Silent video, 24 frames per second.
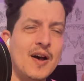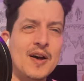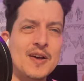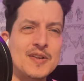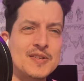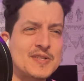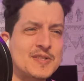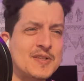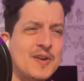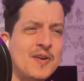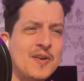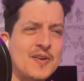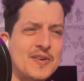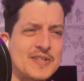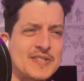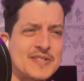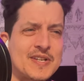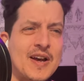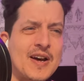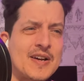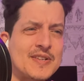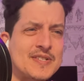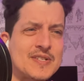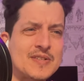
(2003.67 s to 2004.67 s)
songs
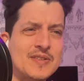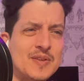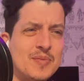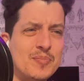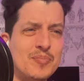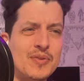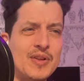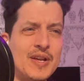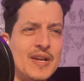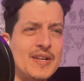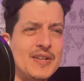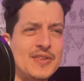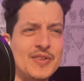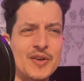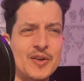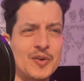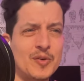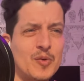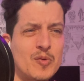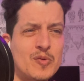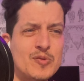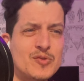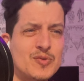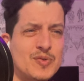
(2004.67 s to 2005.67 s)
constantly played in the
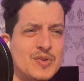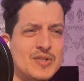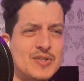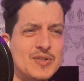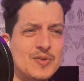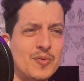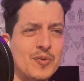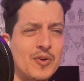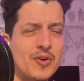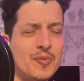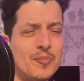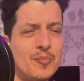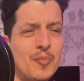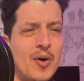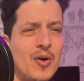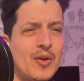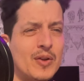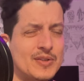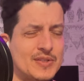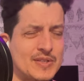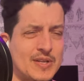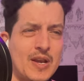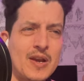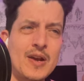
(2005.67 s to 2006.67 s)
grocery store and
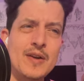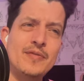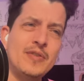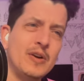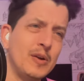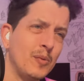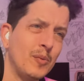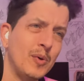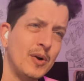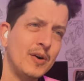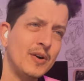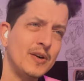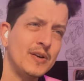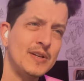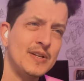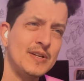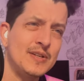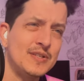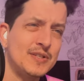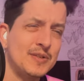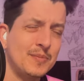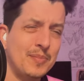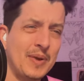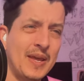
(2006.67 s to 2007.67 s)
malls everywhere in
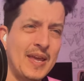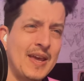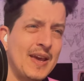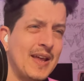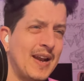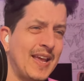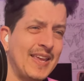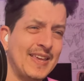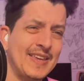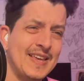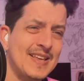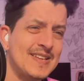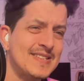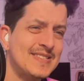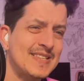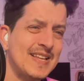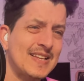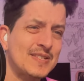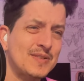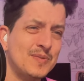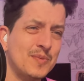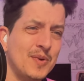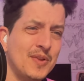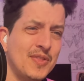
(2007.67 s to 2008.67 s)
Japan. I guess
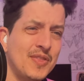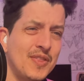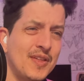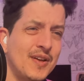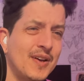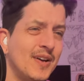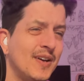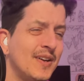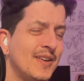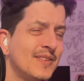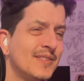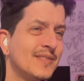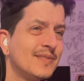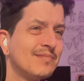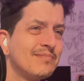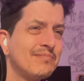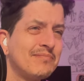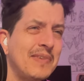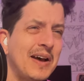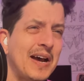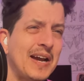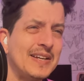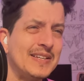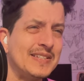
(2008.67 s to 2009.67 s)
that's what the
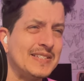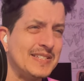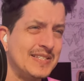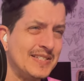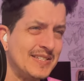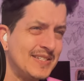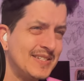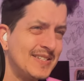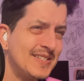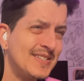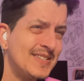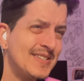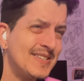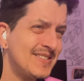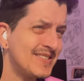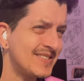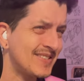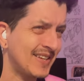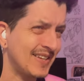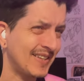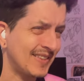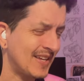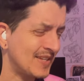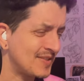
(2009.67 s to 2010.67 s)
idea is,
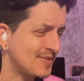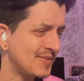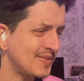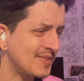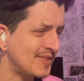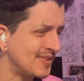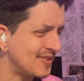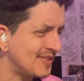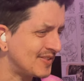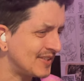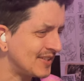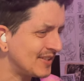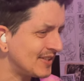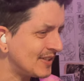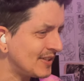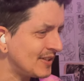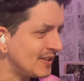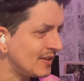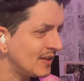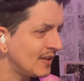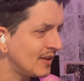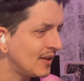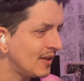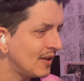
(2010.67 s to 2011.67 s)
like that's what they're thinking.
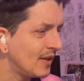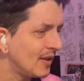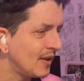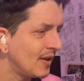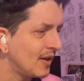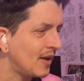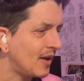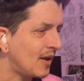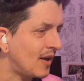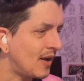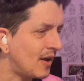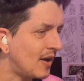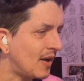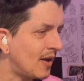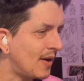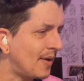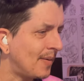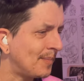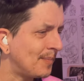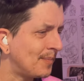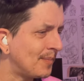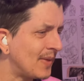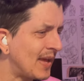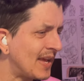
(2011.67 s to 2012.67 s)

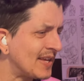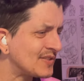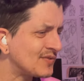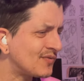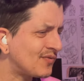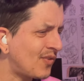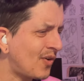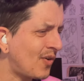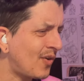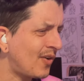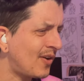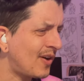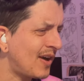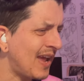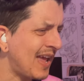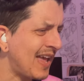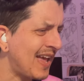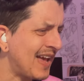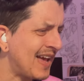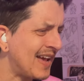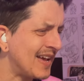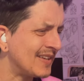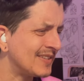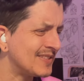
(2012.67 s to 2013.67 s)
As far
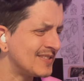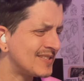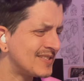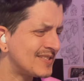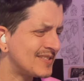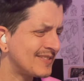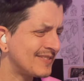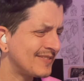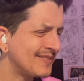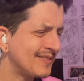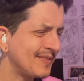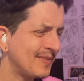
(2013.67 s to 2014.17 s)
as